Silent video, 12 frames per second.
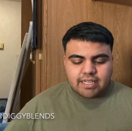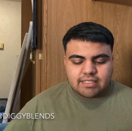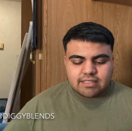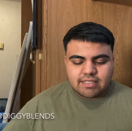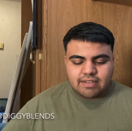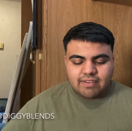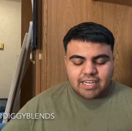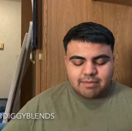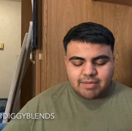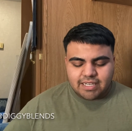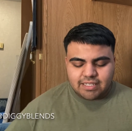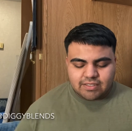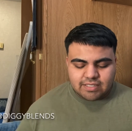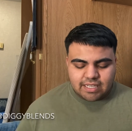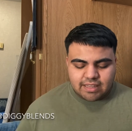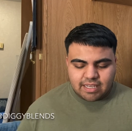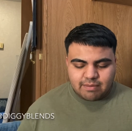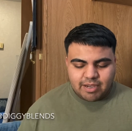and if anybody knows anything
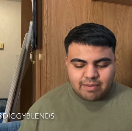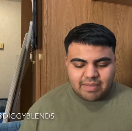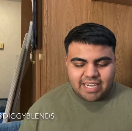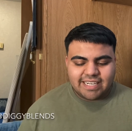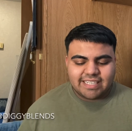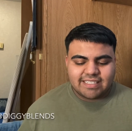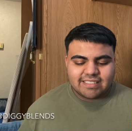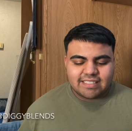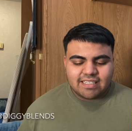about mannequins,